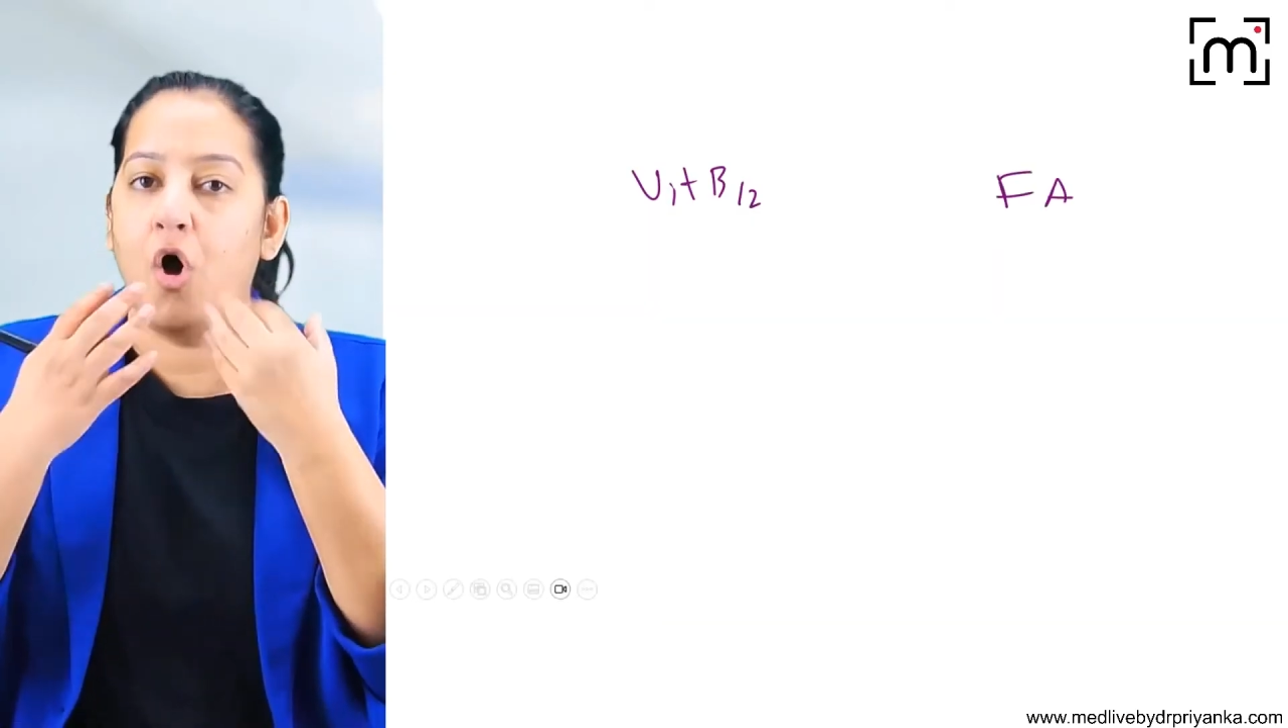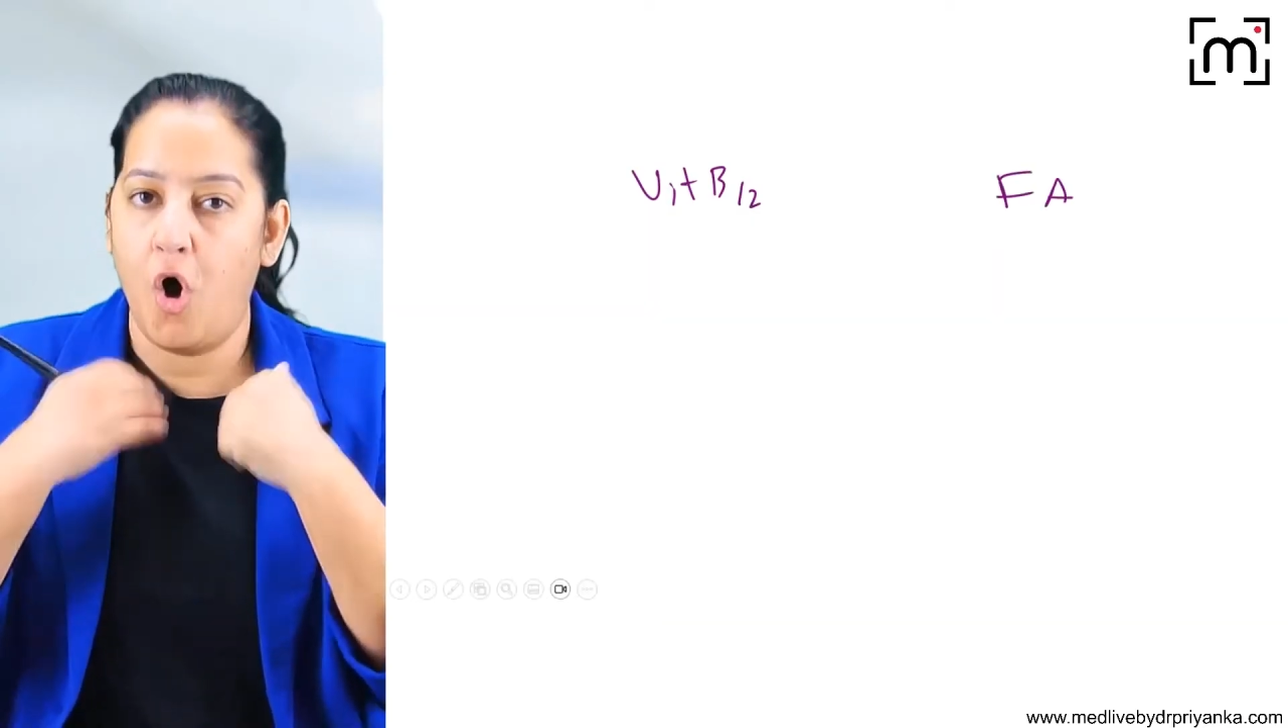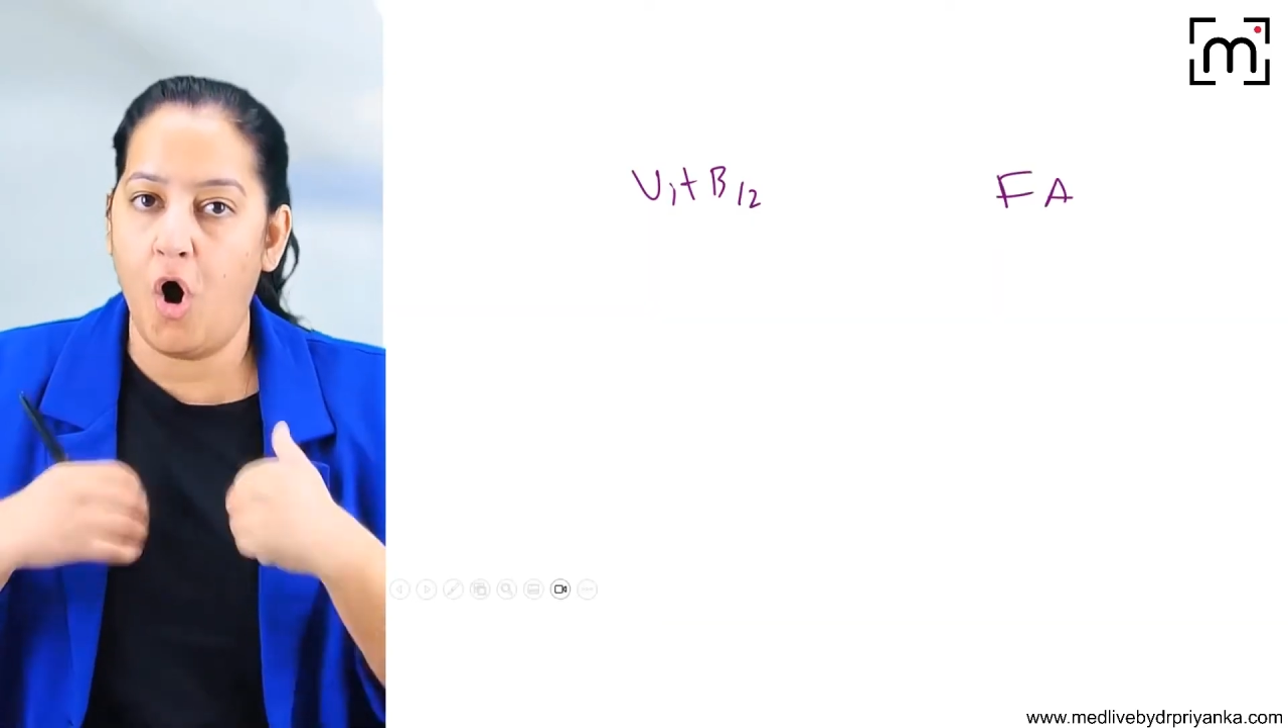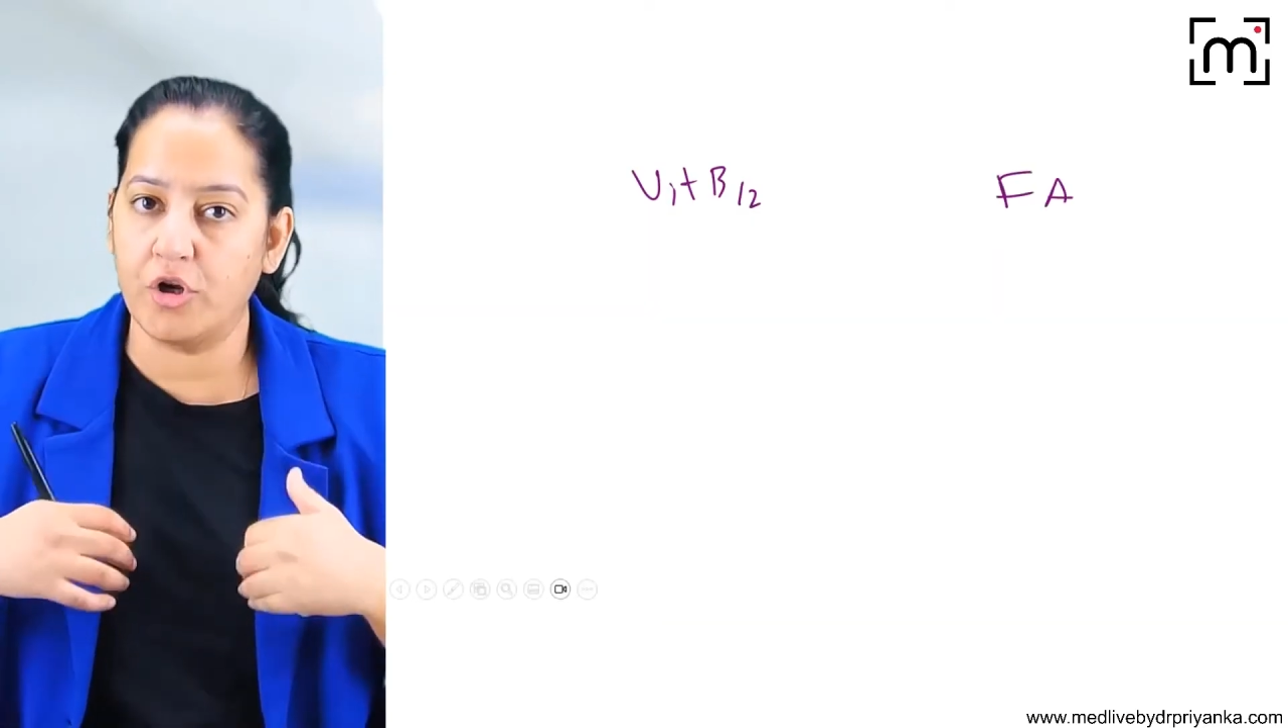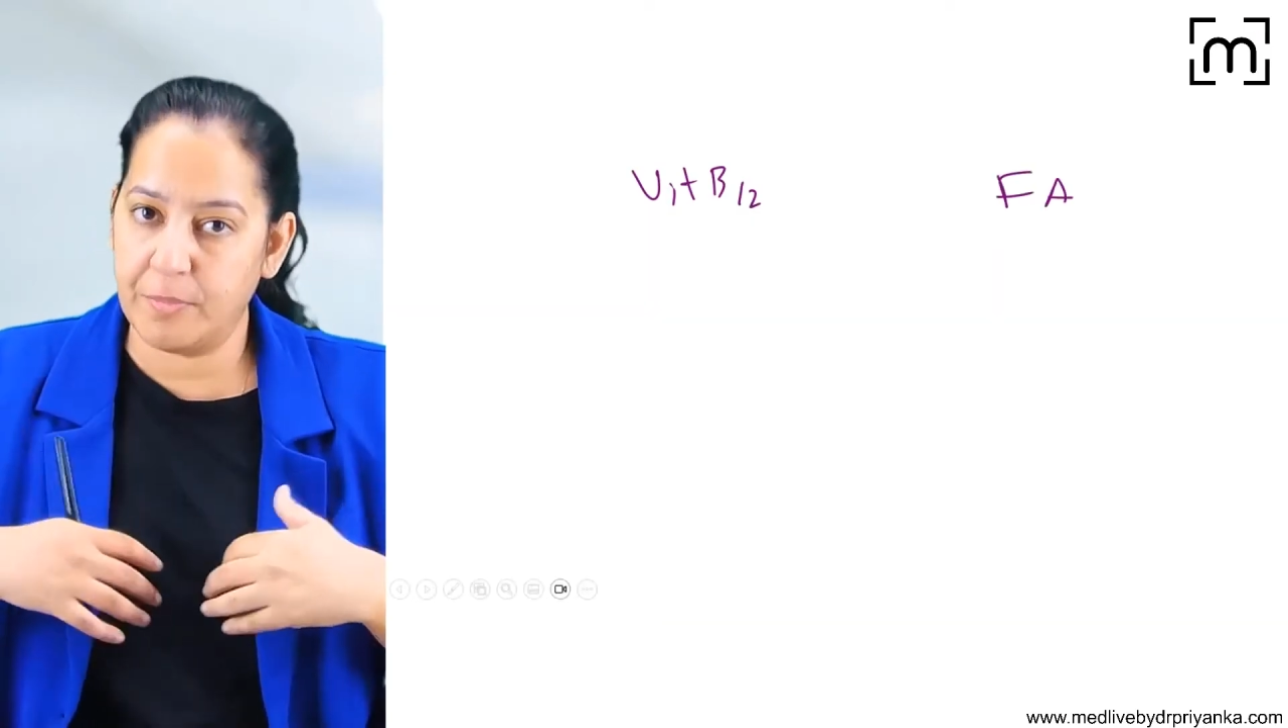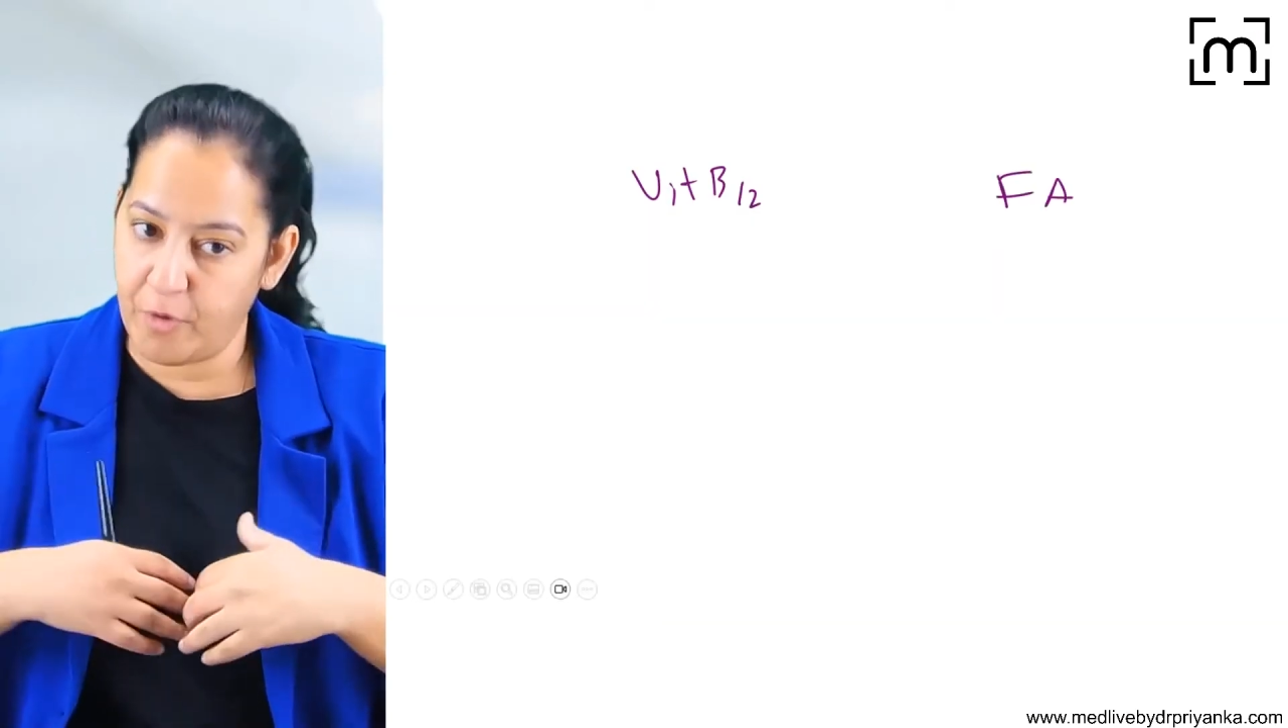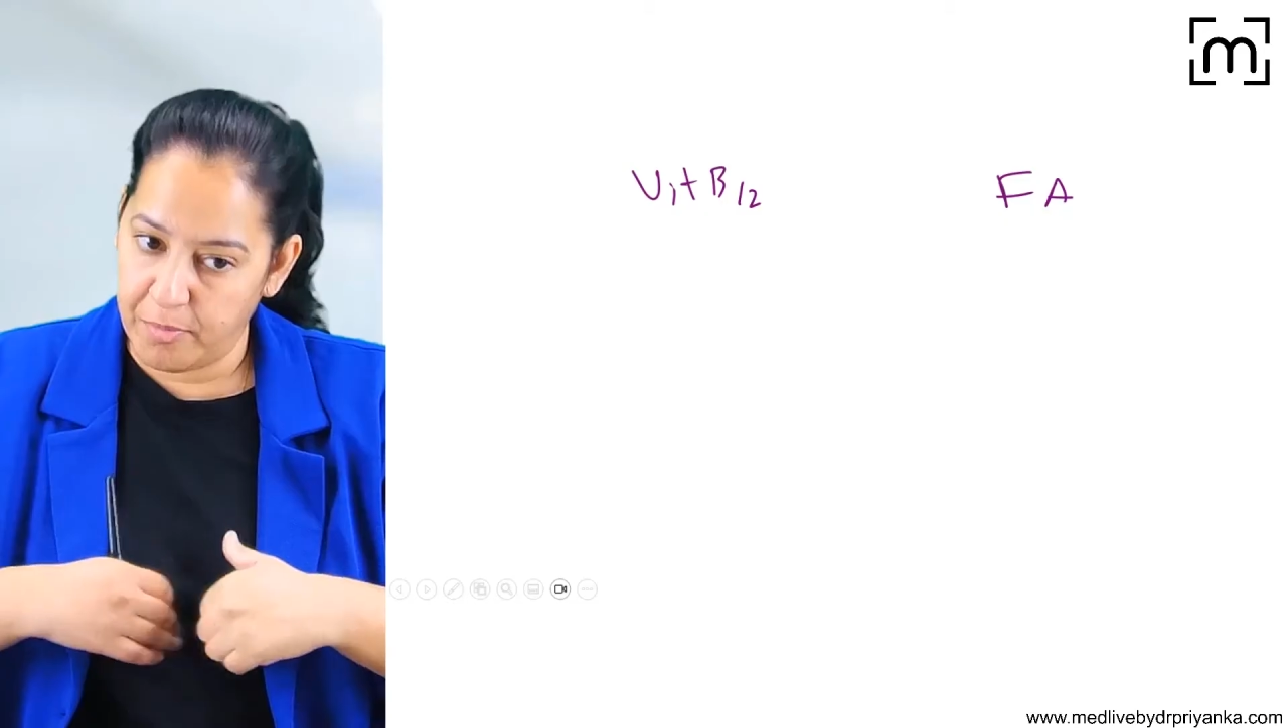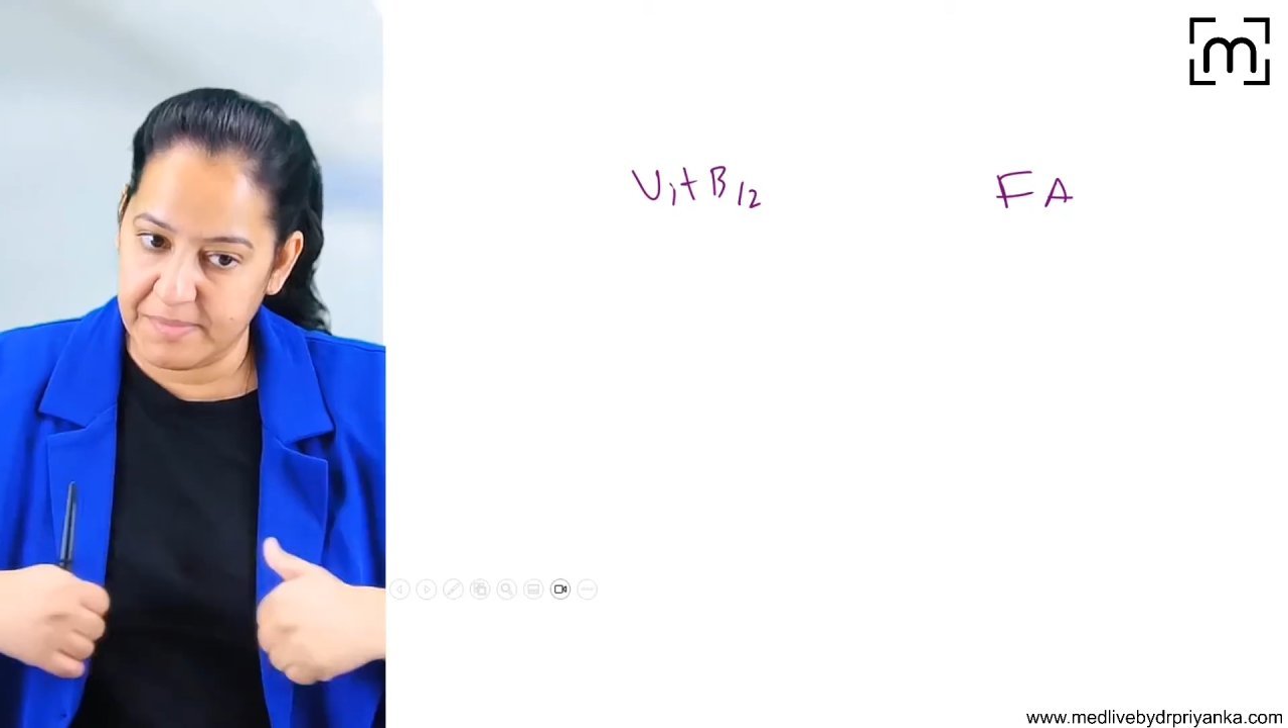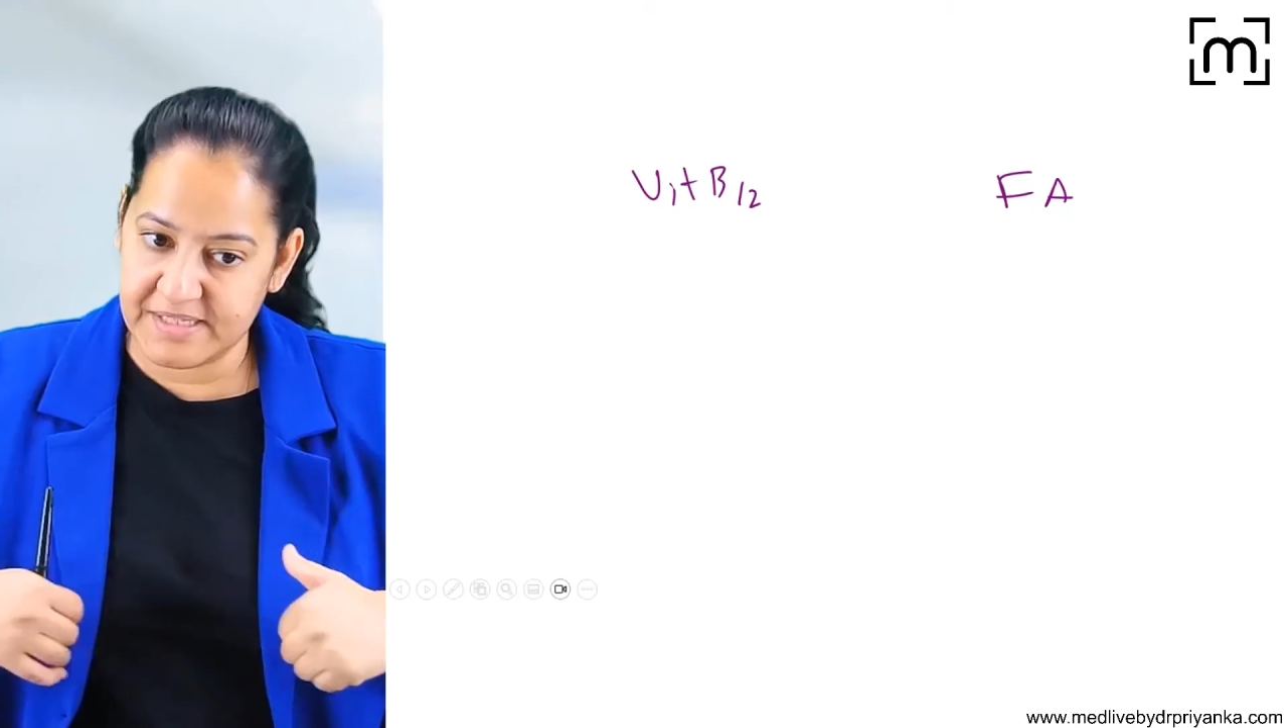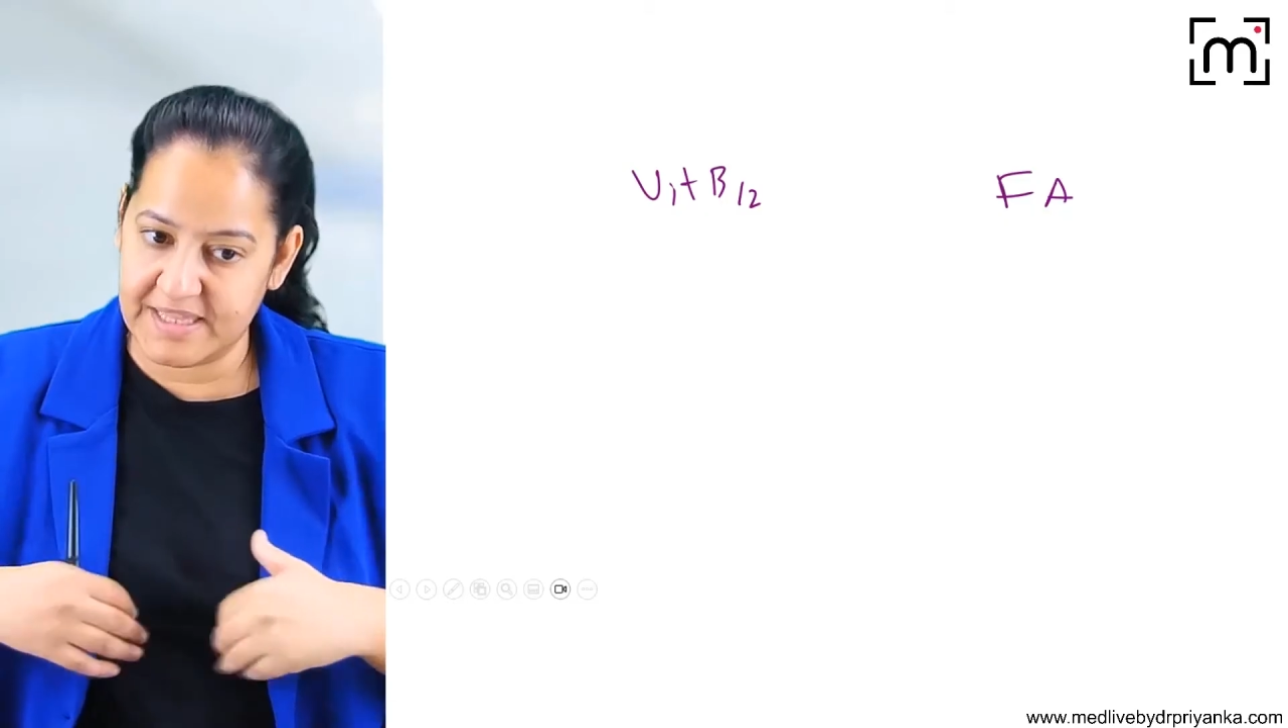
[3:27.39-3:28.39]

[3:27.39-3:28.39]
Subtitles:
or the problem is